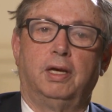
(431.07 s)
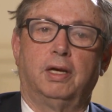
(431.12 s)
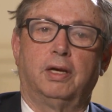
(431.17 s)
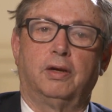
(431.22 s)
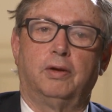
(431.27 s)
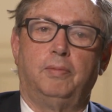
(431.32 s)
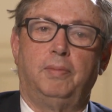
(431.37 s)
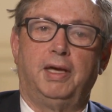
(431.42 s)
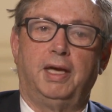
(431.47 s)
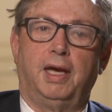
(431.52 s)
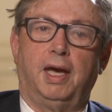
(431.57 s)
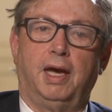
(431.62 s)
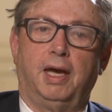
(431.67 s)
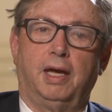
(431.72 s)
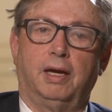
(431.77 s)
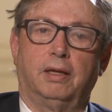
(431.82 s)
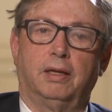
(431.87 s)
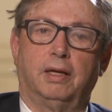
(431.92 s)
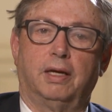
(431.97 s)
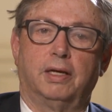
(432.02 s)
could be
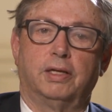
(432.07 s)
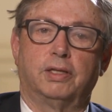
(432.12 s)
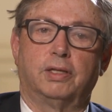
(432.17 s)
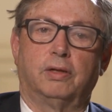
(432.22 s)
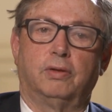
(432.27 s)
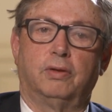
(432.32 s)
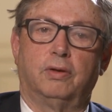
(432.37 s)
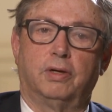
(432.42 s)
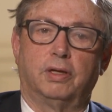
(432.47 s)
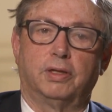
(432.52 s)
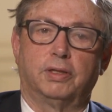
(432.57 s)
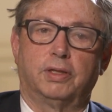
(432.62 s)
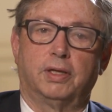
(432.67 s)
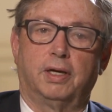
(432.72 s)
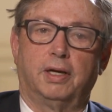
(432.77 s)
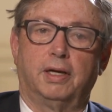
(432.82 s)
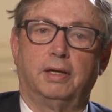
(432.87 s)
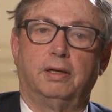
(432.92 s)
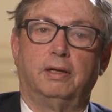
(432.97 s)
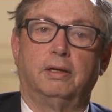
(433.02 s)
analyzed
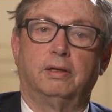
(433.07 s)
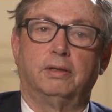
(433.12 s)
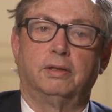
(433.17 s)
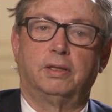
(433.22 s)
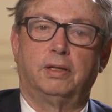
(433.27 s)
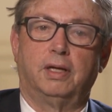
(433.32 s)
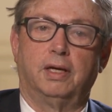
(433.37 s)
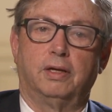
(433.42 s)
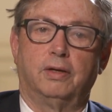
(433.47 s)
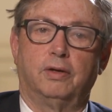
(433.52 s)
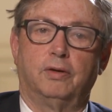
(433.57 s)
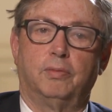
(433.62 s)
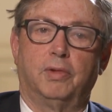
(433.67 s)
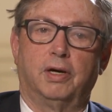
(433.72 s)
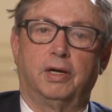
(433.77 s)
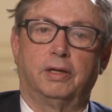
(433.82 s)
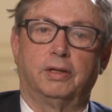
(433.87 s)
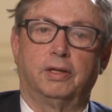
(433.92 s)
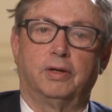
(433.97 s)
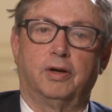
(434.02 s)
alongside standard
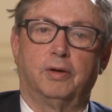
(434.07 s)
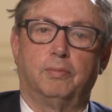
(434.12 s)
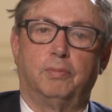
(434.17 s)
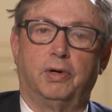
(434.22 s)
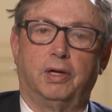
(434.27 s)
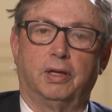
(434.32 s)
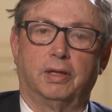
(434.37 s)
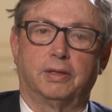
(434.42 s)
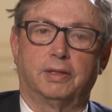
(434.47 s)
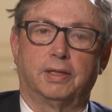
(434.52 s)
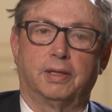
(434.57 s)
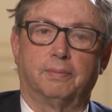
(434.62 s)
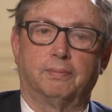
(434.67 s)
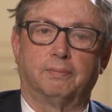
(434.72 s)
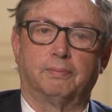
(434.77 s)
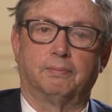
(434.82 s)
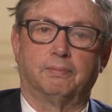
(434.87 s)
monetary policy.